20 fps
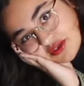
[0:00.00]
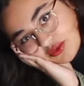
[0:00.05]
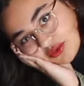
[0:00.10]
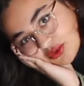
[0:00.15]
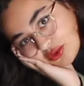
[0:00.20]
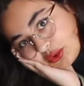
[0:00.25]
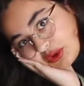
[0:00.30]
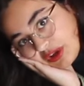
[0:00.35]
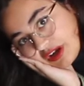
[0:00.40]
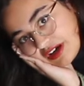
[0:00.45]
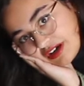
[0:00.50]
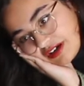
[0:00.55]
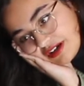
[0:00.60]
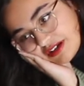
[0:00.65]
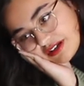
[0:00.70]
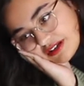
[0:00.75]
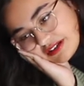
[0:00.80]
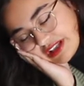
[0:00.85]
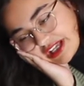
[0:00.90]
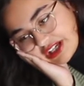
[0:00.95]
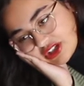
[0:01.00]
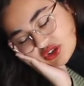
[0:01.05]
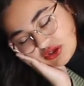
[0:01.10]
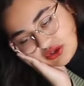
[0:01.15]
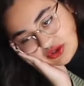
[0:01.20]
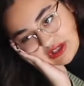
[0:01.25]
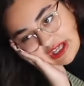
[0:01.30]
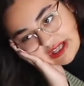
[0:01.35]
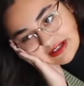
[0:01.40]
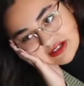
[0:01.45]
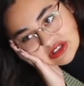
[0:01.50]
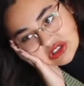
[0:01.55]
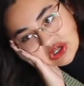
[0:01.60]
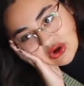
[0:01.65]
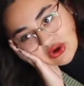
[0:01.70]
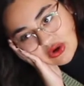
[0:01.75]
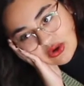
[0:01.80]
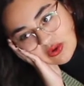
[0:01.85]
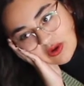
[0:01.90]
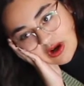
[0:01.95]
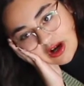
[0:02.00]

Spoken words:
ruler like 2 days ago.